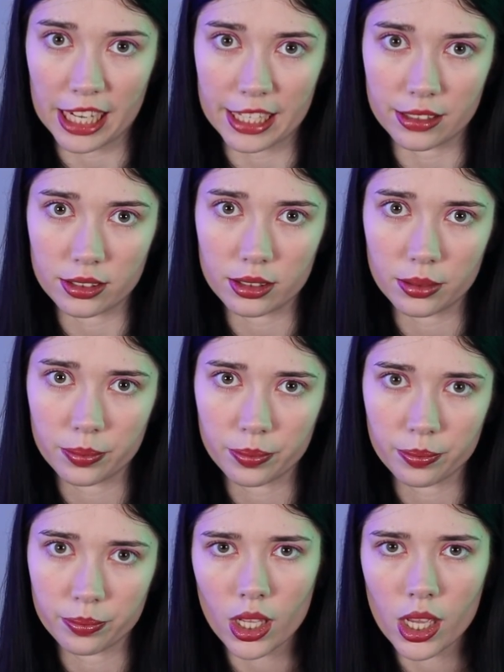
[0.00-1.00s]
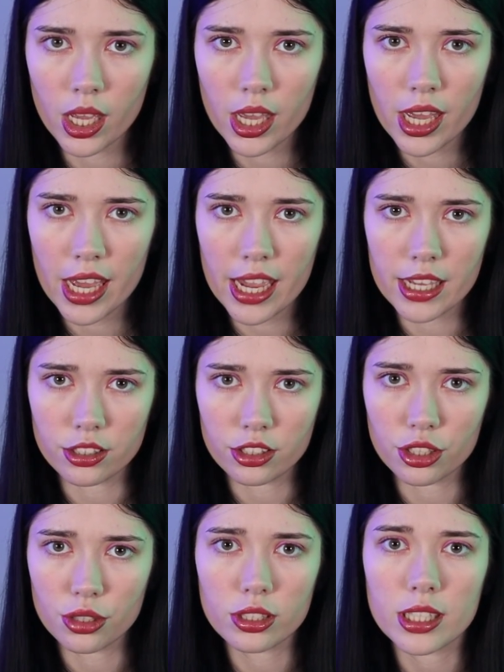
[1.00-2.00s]
plate.
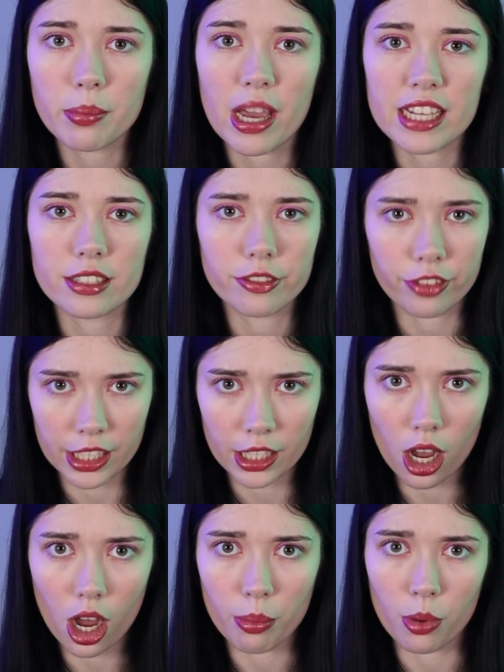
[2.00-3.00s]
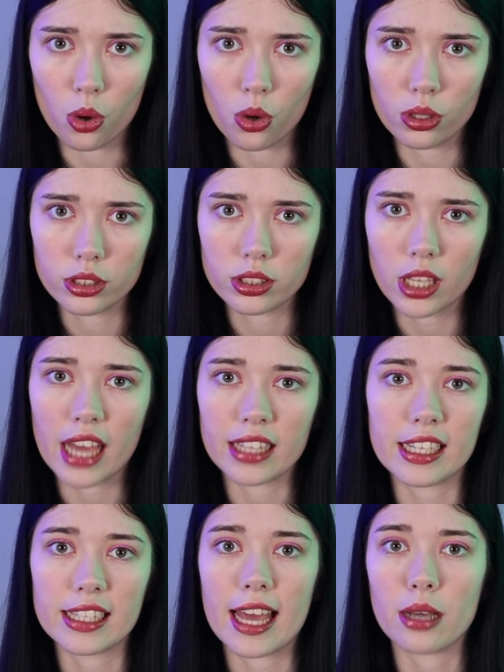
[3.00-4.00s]
It's usually made of thin cardboard
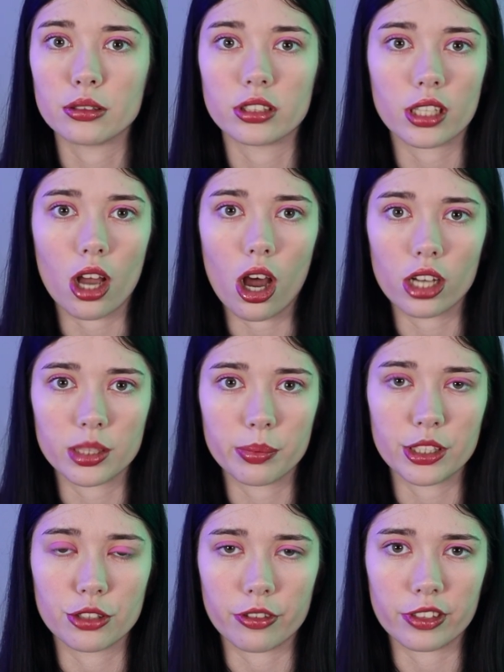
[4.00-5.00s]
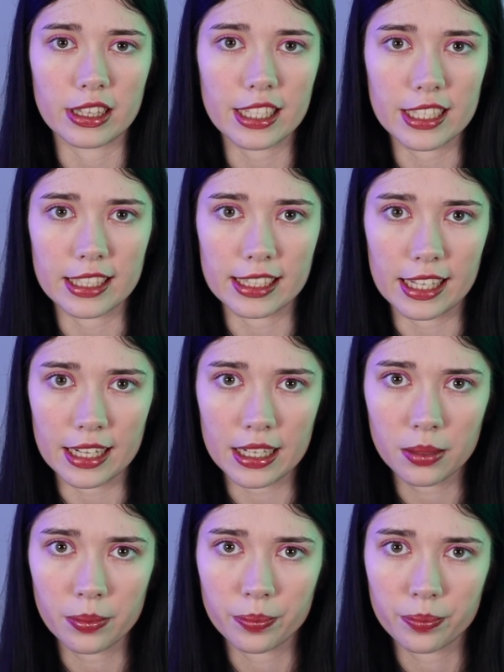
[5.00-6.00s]
and it allows the car to be driven
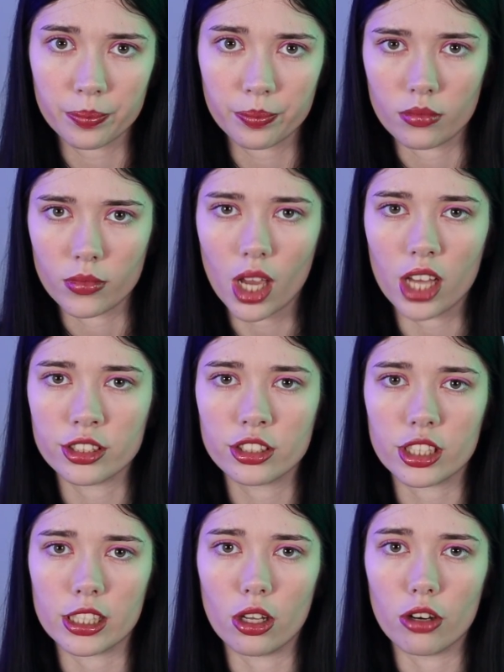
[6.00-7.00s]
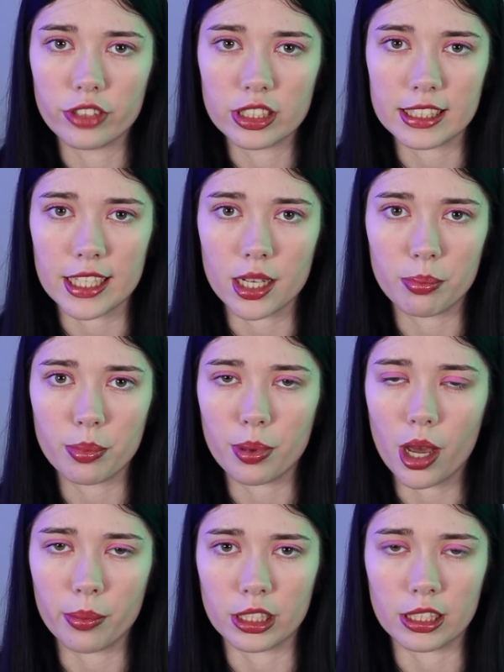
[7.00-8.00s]
legally until obviously a
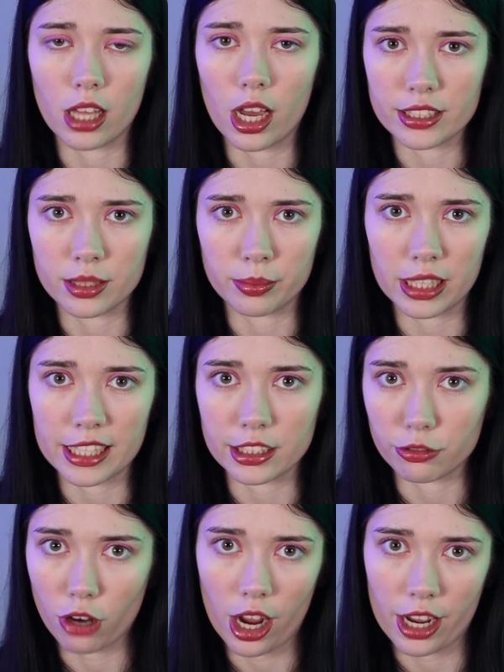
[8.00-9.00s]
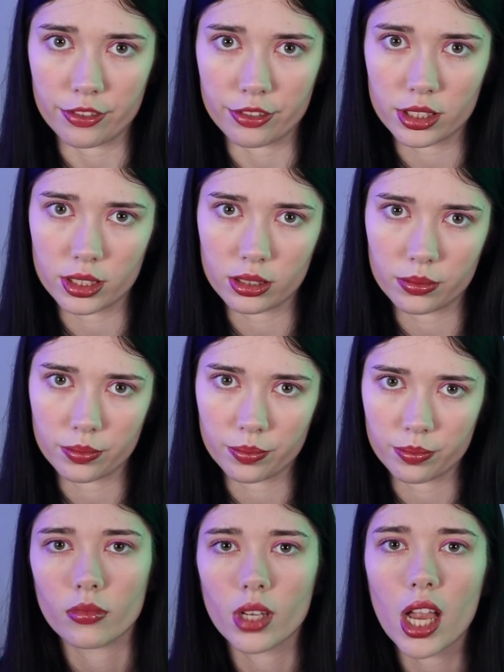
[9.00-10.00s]
permanent licence plate arrives.
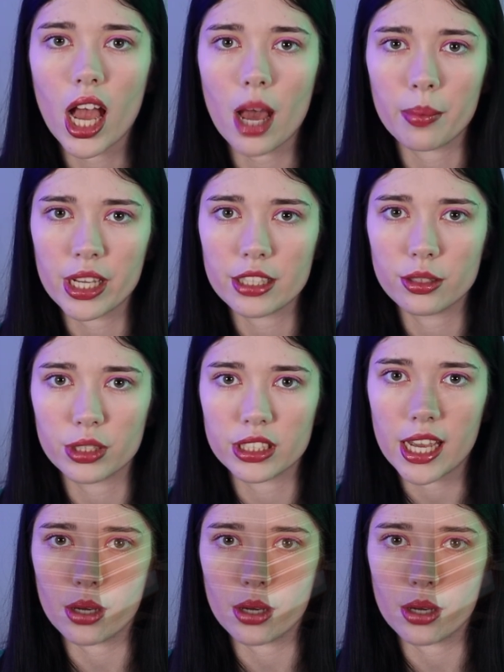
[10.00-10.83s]
Hamid was